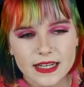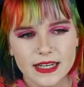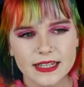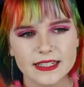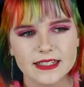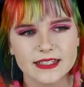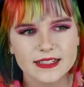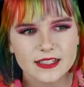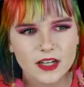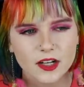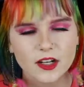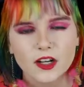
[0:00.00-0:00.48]

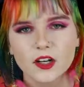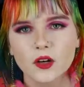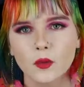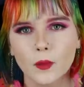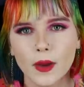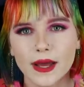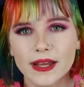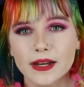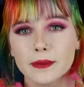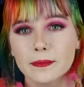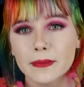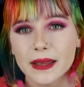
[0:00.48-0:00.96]
It's done in a
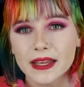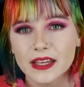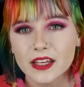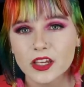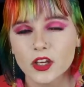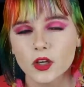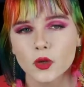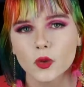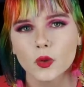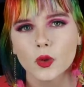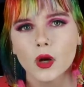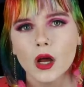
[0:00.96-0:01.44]
way to make
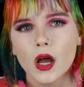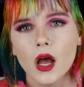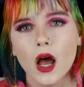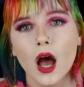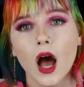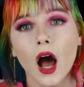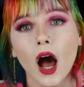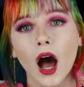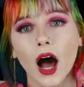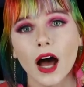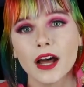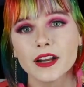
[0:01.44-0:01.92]
you
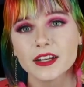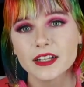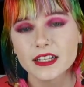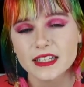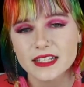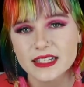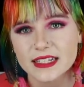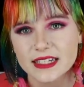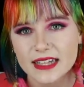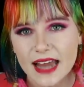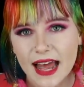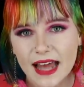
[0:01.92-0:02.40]

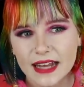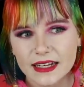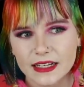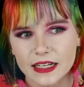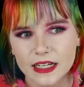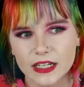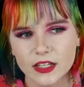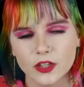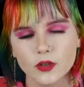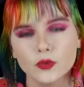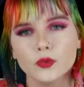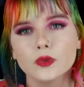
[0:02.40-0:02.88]
understand
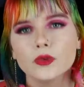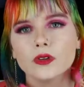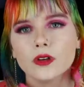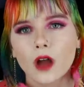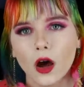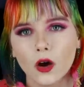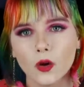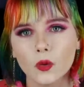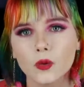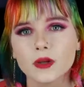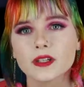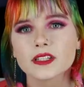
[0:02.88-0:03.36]
it. You
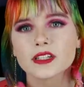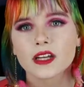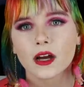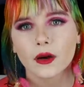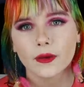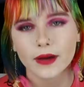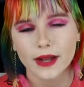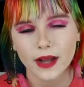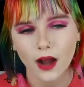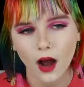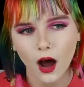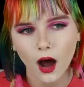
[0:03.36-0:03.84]
know what's
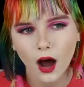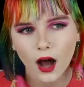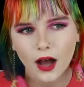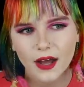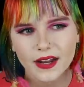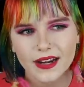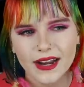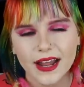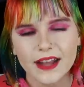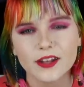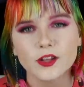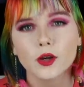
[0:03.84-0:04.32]
going
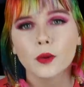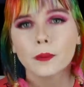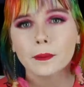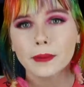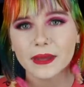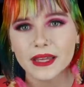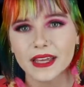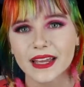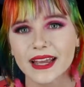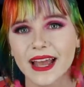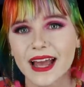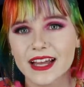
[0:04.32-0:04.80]
on and you're
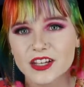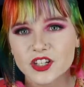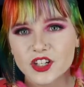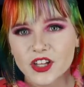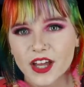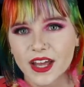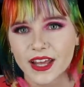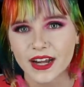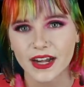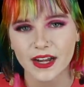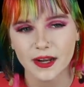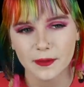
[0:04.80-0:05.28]
being
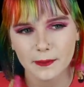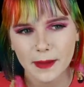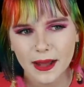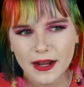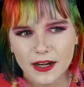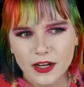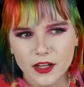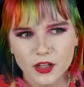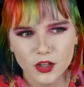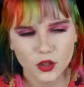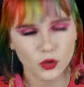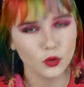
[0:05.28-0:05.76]
educated about
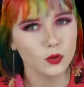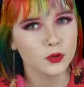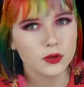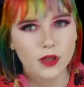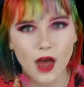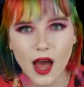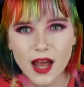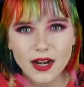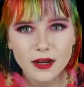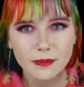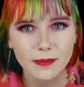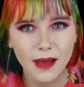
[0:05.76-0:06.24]
it. You
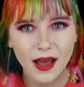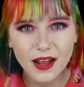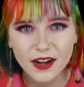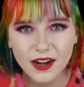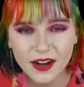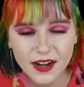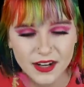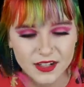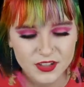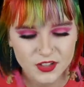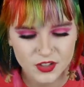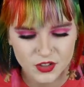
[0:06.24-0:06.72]
learn about it
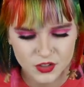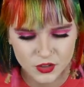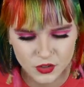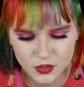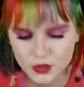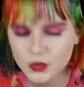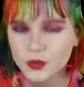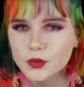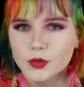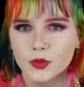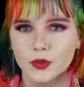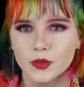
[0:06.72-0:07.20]
at
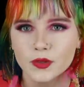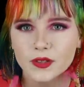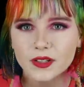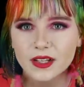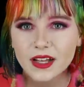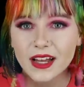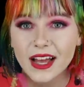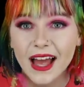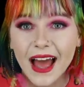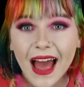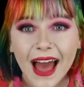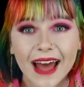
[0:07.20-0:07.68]
school
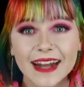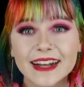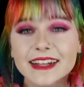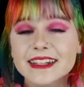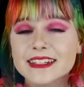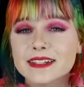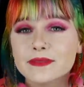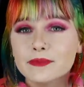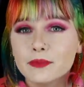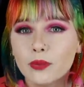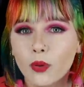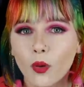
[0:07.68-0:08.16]
and it's
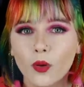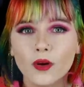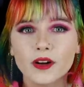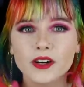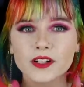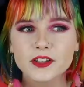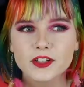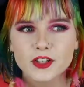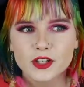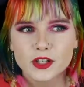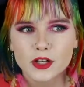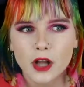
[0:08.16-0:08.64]

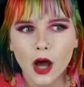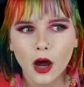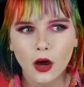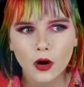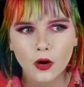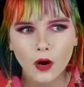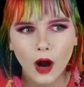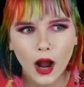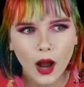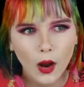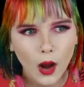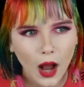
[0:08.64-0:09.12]
important to
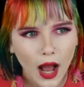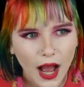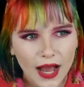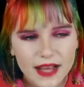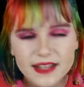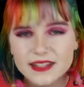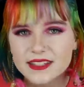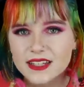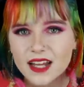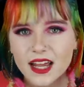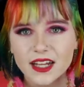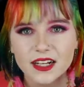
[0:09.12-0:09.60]
know. I
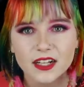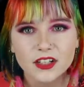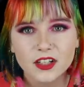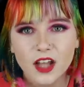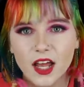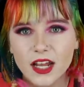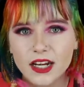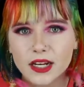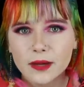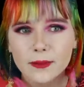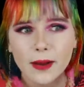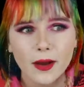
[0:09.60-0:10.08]
started
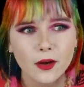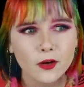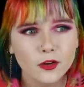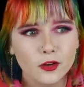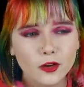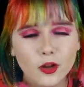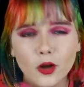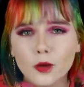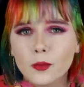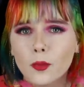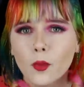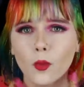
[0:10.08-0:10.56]
learning about
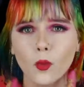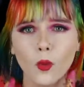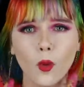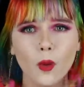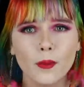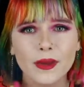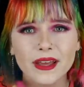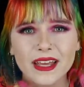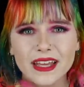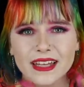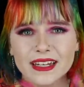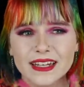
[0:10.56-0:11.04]
global
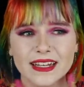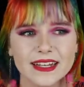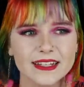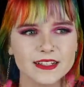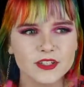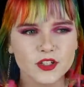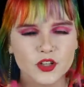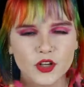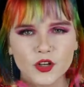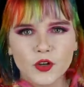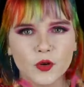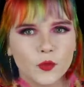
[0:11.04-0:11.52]
warming in year
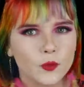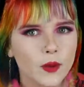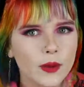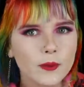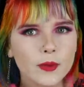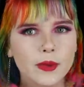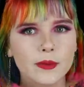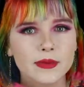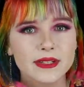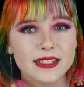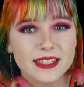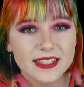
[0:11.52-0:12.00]
2. When
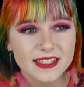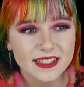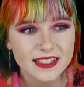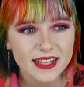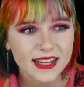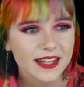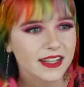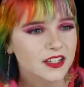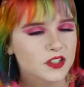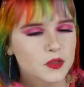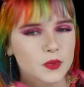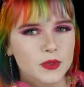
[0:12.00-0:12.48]
we were
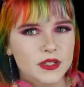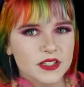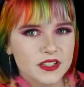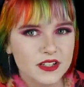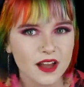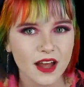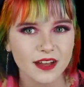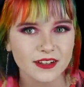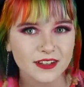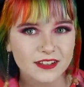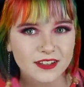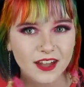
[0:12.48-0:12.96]
6, we
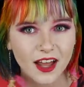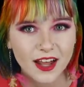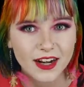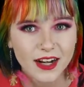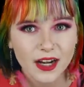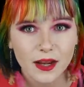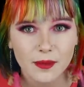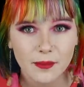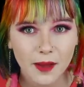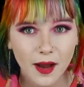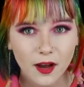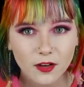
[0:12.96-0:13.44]
started
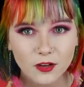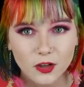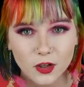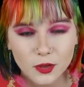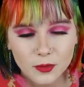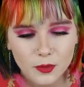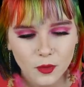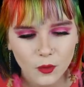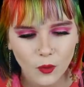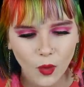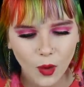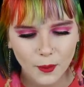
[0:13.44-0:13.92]
learning about
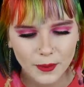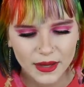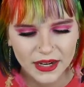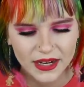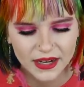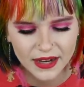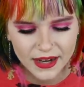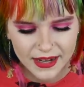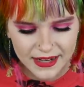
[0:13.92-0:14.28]
global warming.